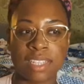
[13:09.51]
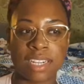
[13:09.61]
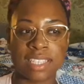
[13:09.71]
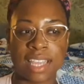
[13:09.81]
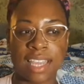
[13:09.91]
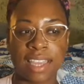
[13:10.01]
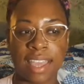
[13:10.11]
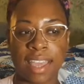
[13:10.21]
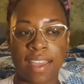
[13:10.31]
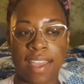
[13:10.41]
and is like
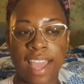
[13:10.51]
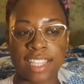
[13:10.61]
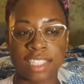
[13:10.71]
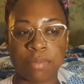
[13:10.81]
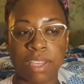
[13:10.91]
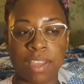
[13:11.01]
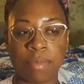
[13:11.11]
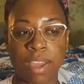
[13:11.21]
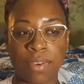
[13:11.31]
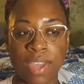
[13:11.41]
asking me, am
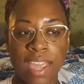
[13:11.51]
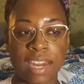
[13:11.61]
I okay?